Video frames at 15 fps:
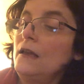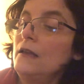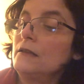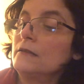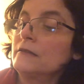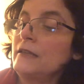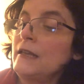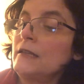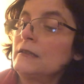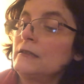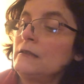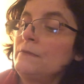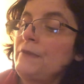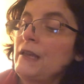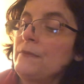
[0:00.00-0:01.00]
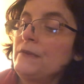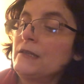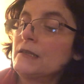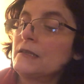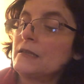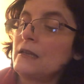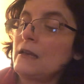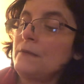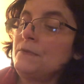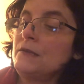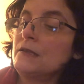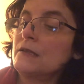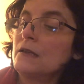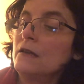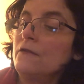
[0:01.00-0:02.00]
Take little baby
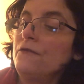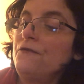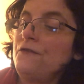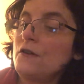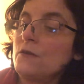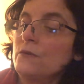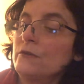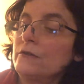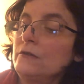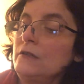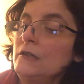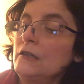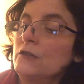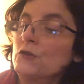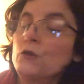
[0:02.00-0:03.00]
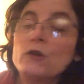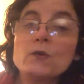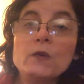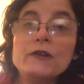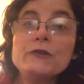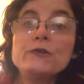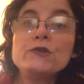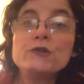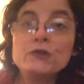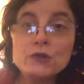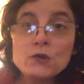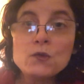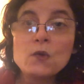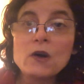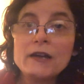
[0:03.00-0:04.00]
steps forward toward what you
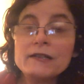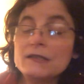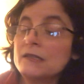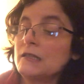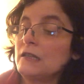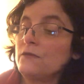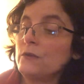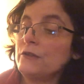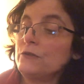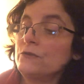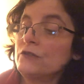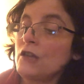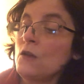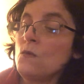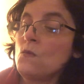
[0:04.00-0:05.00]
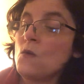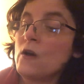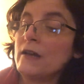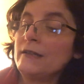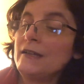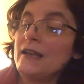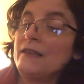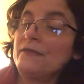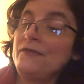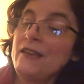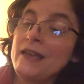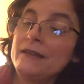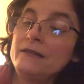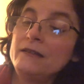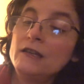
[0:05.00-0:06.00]
do want instead of what you don't want, and
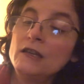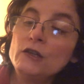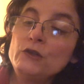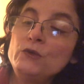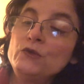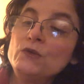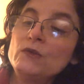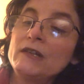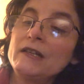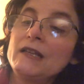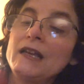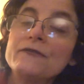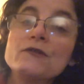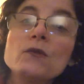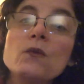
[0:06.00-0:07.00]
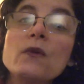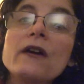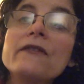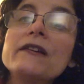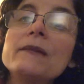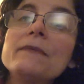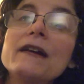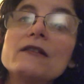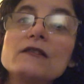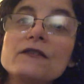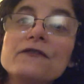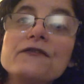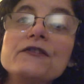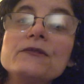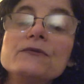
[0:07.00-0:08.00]
then you do not have to worry about the
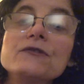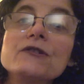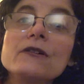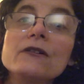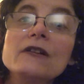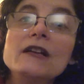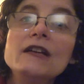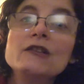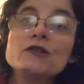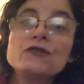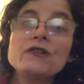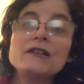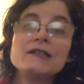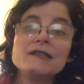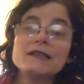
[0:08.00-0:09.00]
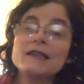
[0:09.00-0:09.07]
future. Trust